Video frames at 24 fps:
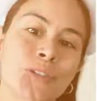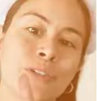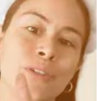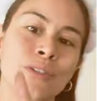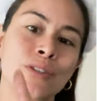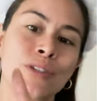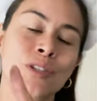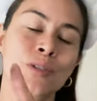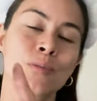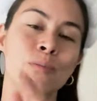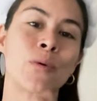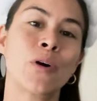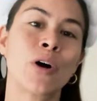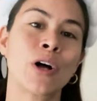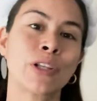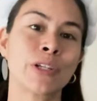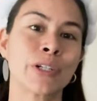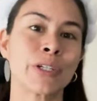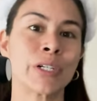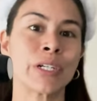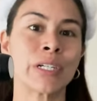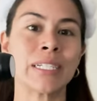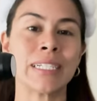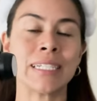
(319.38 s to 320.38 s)

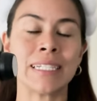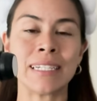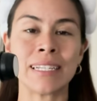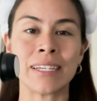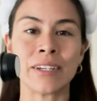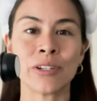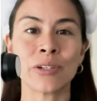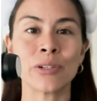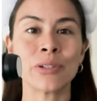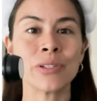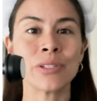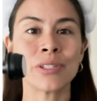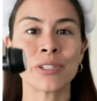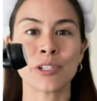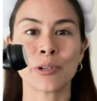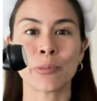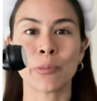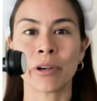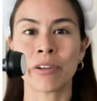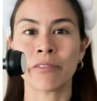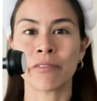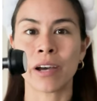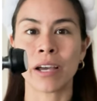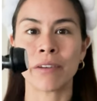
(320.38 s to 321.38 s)
smaller needles,
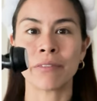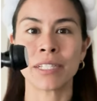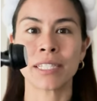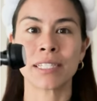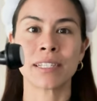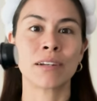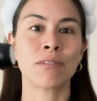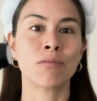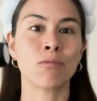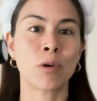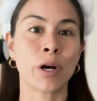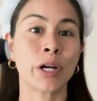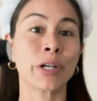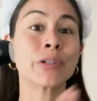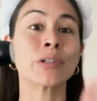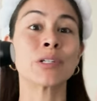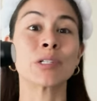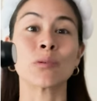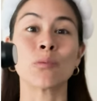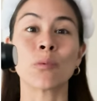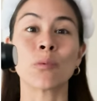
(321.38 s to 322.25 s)
0.5 instead of 1 or